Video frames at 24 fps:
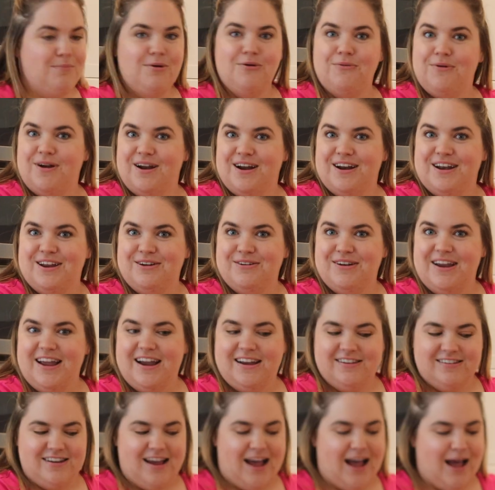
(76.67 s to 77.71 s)
but we're in
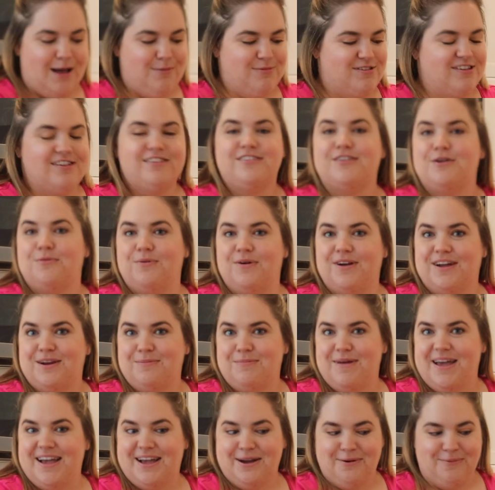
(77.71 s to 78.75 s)
unique times, so we're
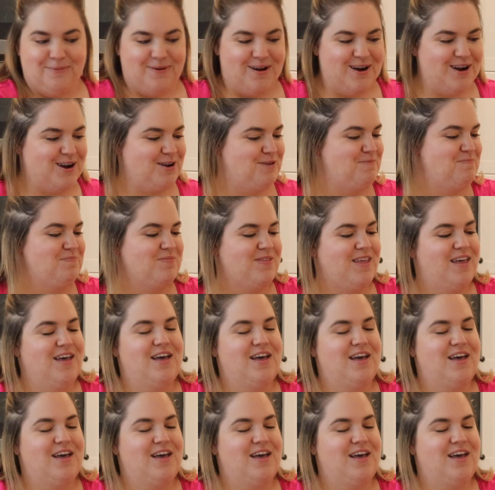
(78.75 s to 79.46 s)
gonna make it work.